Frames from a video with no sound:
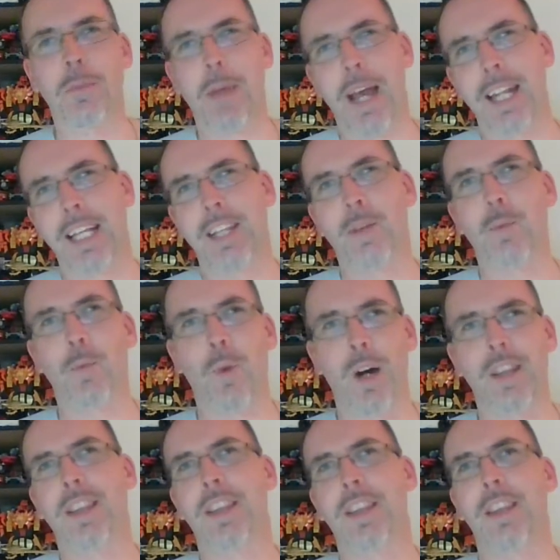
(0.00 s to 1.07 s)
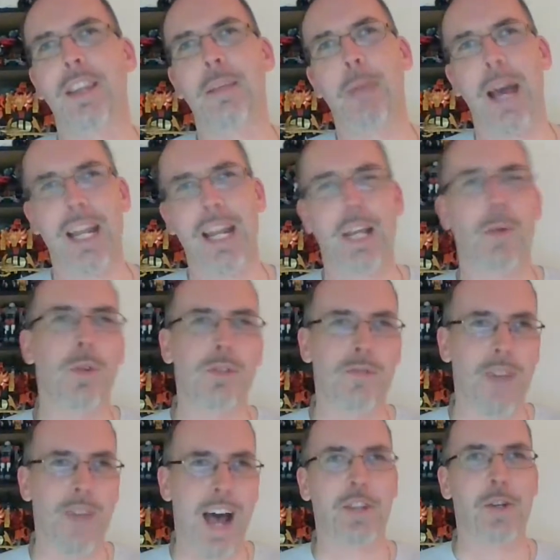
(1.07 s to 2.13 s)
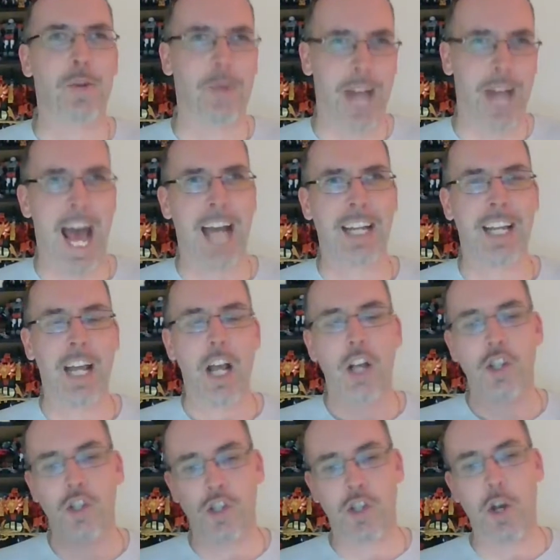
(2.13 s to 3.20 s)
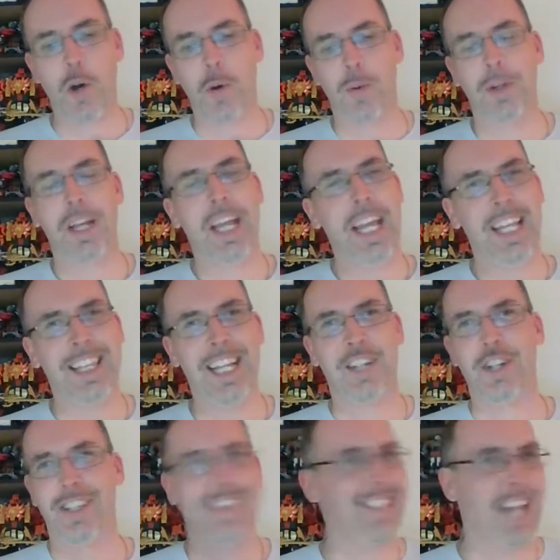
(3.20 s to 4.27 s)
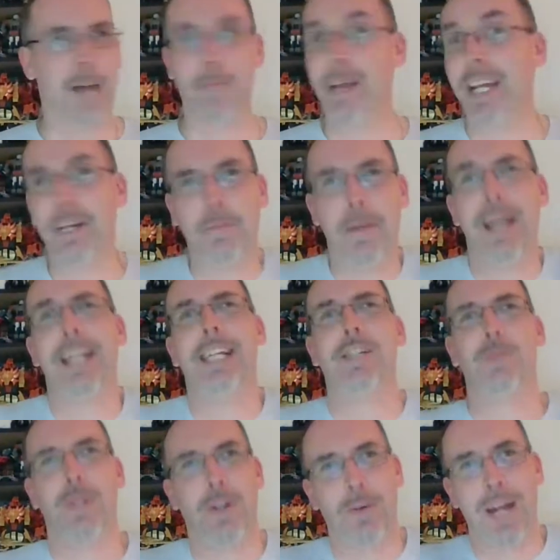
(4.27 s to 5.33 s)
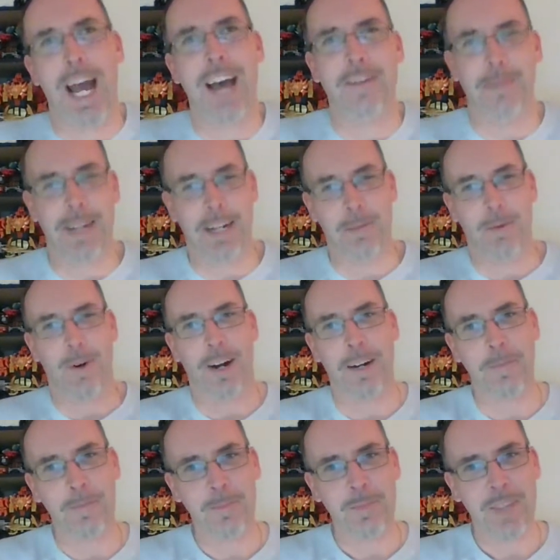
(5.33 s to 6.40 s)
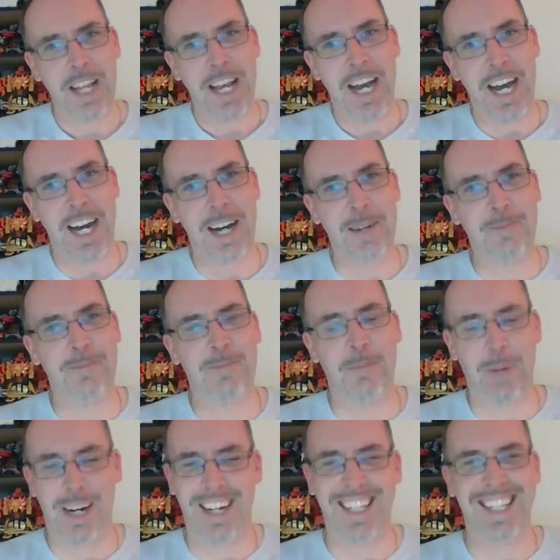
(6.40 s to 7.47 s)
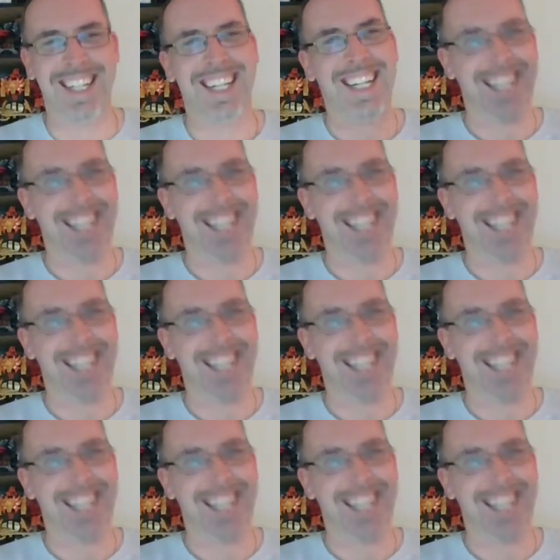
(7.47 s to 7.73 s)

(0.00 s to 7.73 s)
the penny than what the penny was valued at. So they just stopped making pennies. We don't have them anymore. But